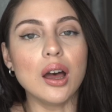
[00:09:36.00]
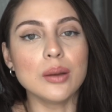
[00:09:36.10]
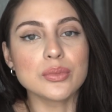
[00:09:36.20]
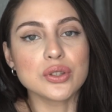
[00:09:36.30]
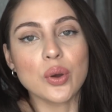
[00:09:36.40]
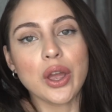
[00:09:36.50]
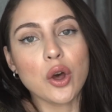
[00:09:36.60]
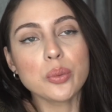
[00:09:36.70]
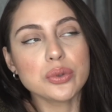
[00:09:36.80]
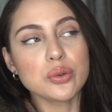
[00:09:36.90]
So I
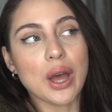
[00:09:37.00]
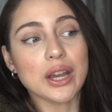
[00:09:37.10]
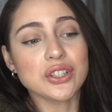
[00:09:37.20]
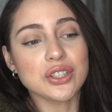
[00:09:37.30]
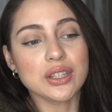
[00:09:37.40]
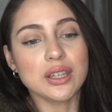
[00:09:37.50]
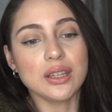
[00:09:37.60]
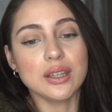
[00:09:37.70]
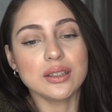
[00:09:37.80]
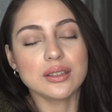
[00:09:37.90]
hope to
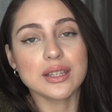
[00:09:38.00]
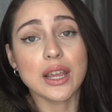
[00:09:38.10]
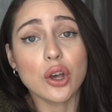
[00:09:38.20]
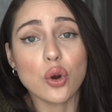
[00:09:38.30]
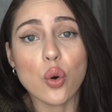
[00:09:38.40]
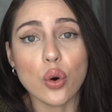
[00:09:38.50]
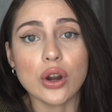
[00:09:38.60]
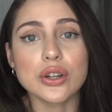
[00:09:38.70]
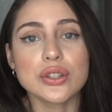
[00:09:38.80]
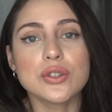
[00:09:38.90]
actually take a
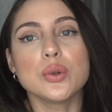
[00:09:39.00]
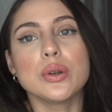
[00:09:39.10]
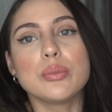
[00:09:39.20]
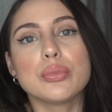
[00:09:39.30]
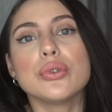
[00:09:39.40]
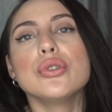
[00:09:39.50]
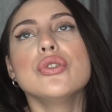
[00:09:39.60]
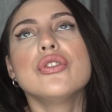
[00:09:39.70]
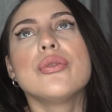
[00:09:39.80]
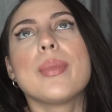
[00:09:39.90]
course to
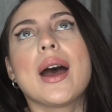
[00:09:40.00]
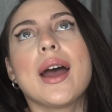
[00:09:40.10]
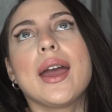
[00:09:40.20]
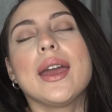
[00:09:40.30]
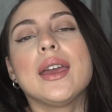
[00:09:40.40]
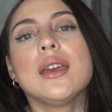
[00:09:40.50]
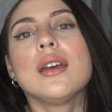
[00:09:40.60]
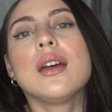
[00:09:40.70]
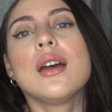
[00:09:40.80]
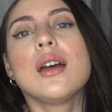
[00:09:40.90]
improve my
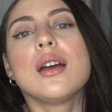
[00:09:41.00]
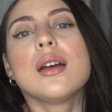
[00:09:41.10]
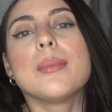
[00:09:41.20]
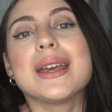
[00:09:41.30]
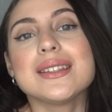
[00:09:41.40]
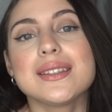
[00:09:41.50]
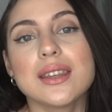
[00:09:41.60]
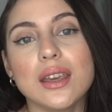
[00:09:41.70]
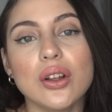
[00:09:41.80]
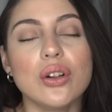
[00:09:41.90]

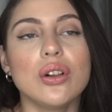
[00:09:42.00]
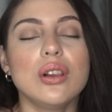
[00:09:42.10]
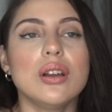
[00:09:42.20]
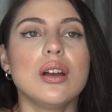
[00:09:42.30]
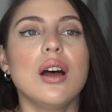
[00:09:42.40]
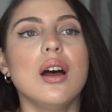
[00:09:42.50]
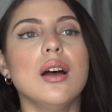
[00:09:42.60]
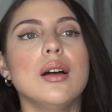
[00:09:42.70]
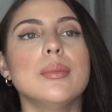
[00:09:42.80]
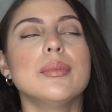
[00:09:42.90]
skill,
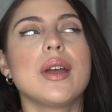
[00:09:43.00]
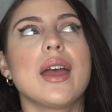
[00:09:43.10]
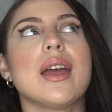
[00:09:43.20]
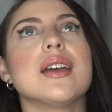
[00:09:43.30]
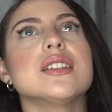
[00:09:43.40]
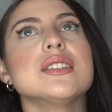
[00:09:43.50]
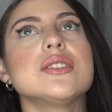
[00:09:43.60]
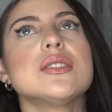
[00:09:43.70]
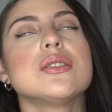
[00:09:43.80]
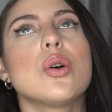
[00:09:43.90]

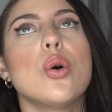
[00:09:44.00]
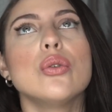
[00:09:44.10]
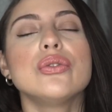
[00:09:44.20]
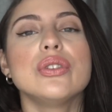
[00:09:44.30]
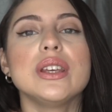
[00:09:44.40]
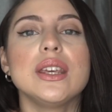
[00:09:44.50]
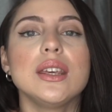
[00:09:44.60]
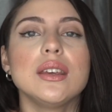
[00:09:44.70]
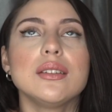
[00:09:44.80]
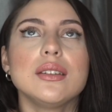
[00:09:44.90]
and
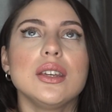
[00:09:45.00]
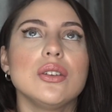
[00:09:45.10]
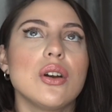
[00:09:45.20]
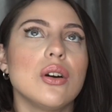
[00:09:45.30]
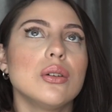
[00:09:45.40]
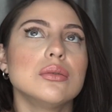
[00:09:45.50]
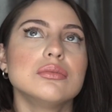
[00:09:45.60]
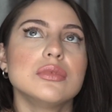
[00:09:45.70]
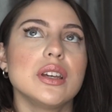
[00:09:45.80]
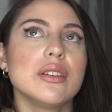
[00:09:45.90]
hopefully,
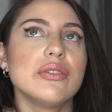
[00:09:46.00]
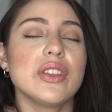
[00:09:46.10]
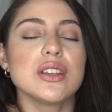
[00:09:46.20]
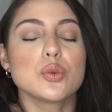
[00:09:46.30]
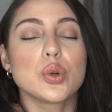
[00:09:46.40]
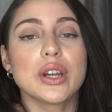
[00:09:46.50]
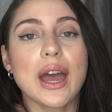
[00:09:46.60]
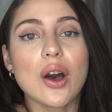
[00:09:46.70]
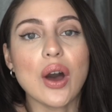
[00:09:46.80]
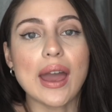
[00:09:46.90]
if things work
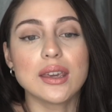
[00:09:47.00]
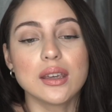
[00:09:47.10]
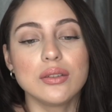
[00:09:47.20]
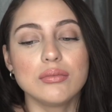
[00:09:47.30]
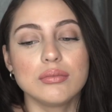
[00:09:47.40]
out, I can